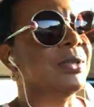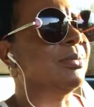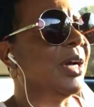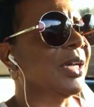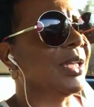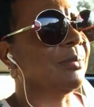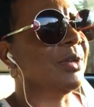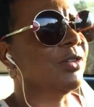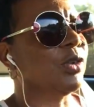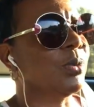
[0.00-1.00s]
in mind.
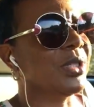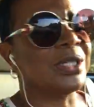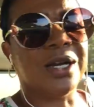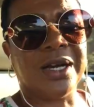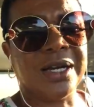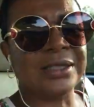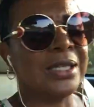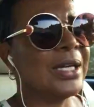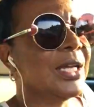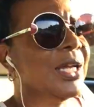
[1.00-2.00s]
I'm living with God
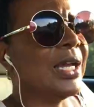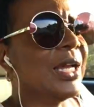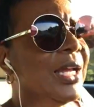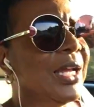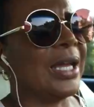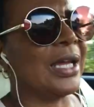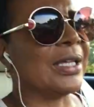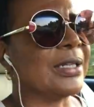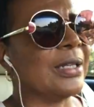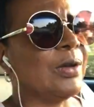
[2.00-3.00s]

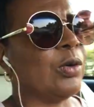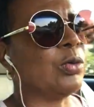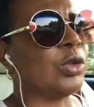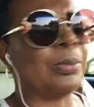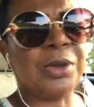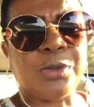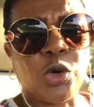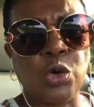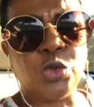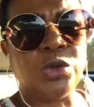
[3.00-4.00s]
and the
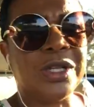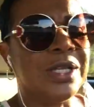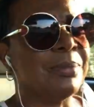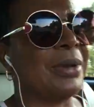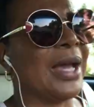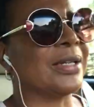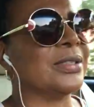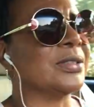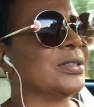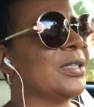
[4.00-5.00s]
people who really
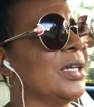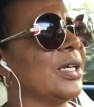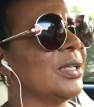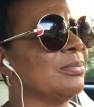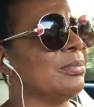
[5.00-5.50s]
matters in